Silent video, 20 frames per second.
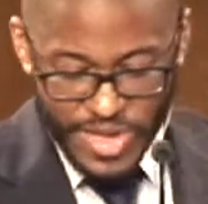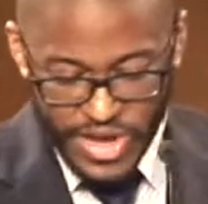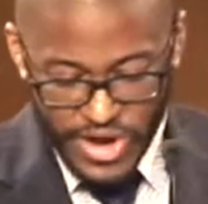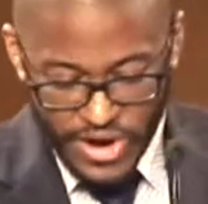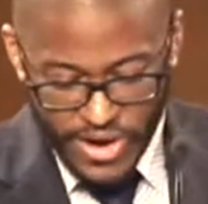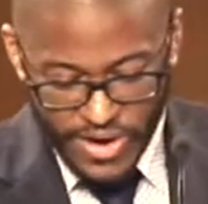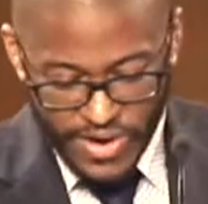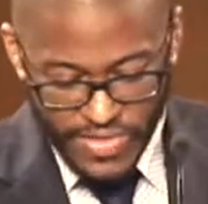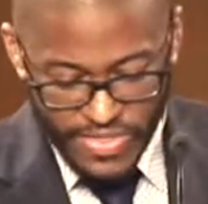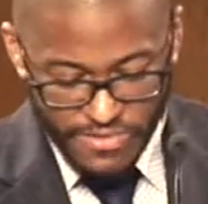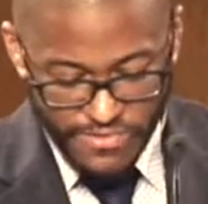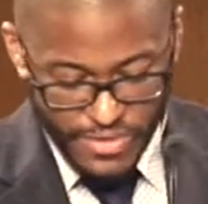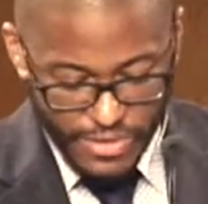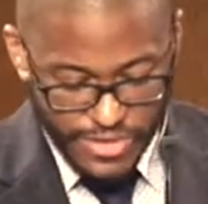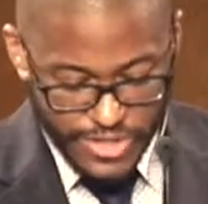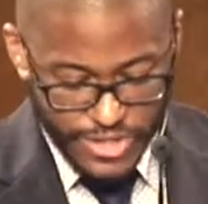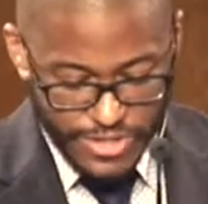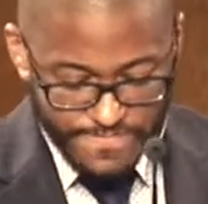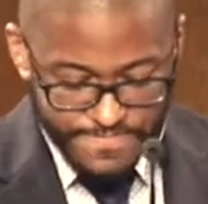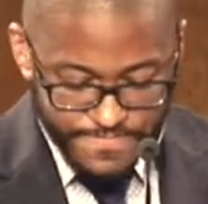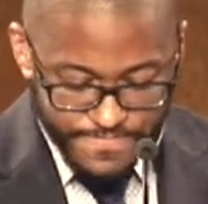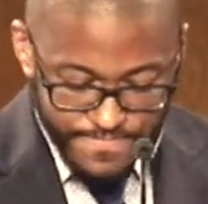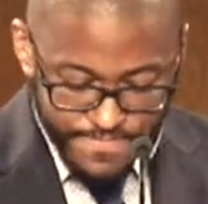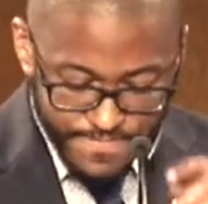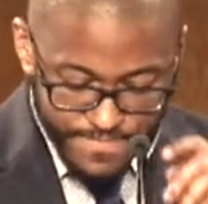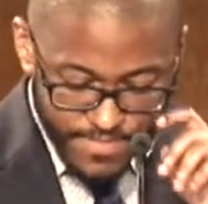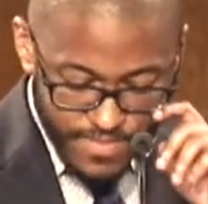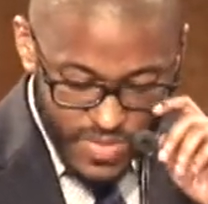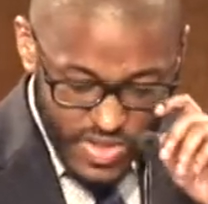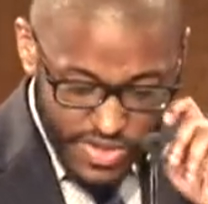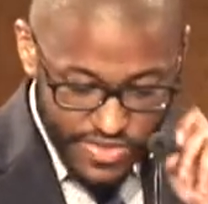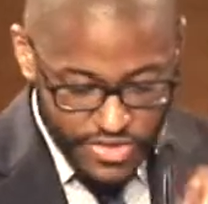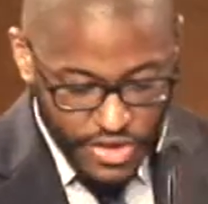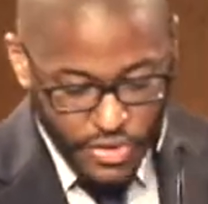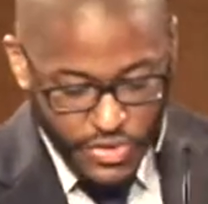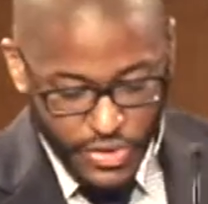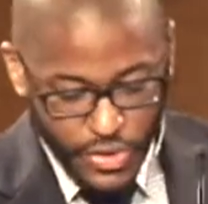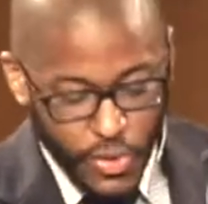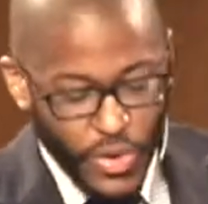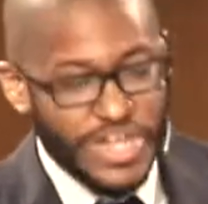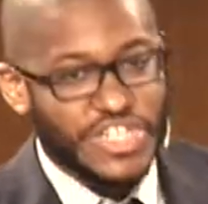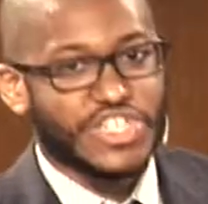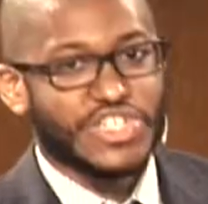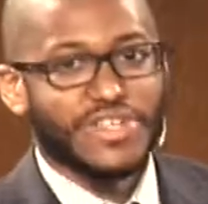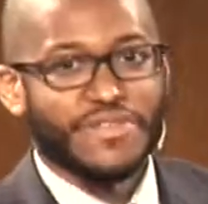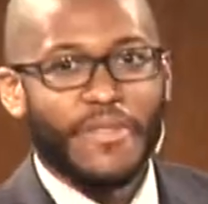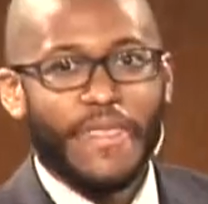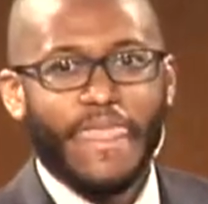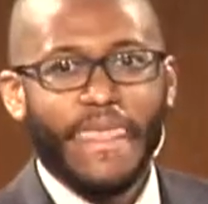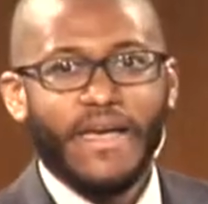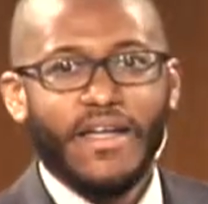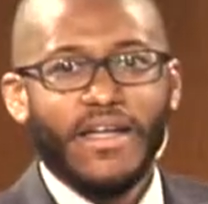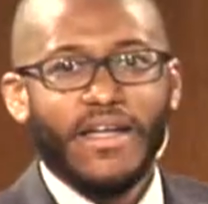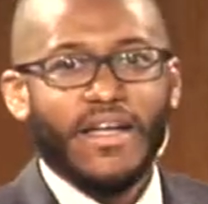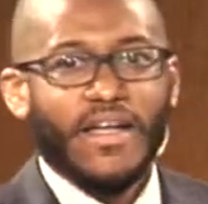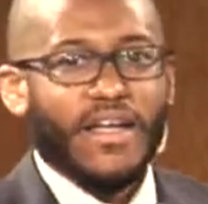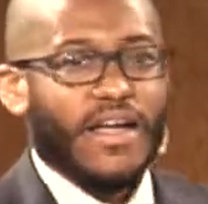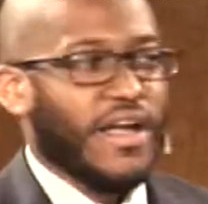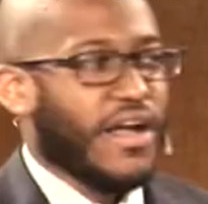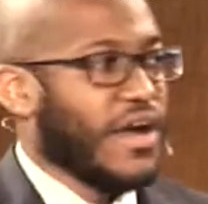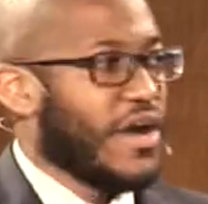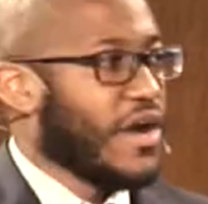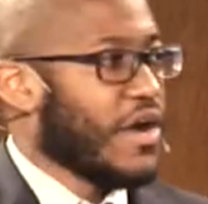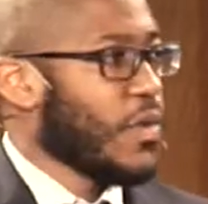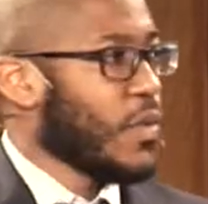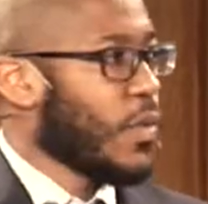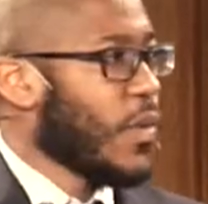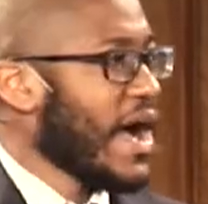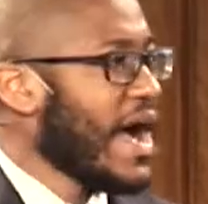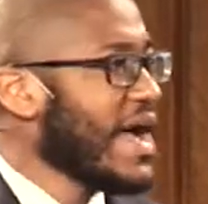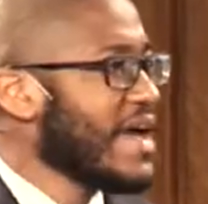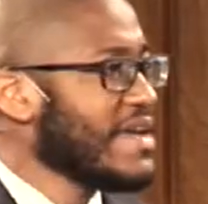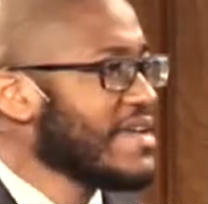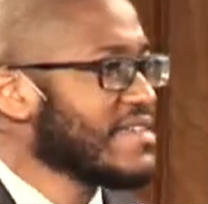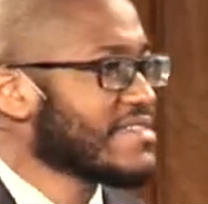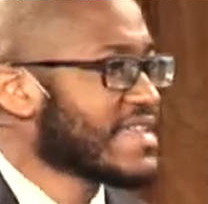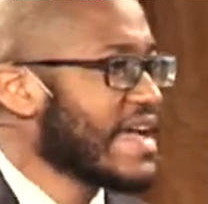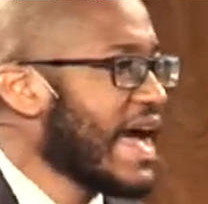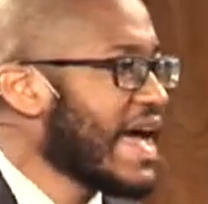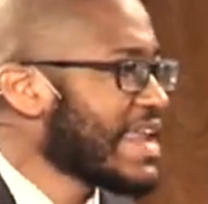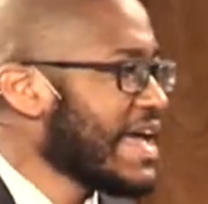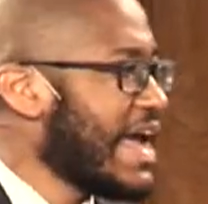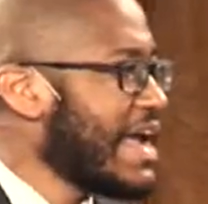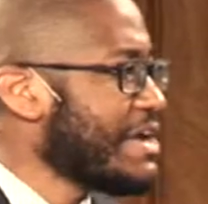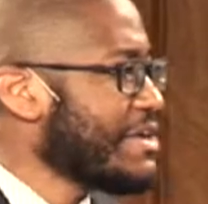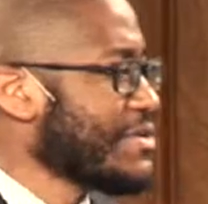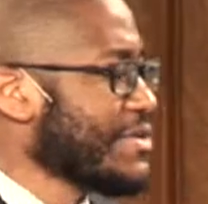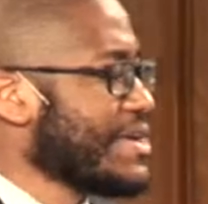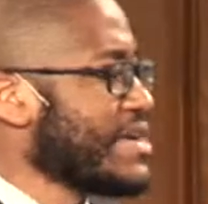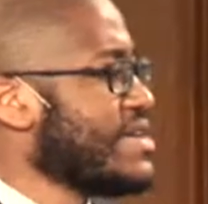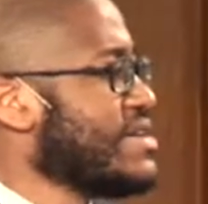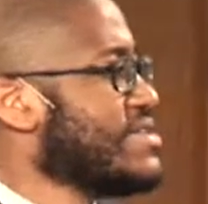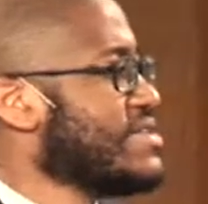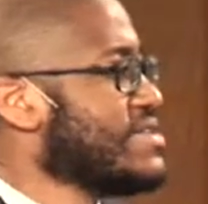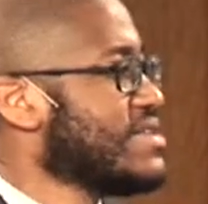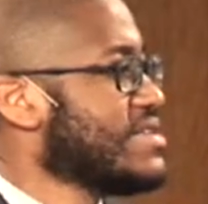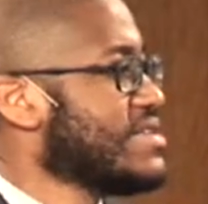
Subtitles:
here in the future. So the question, why is God angry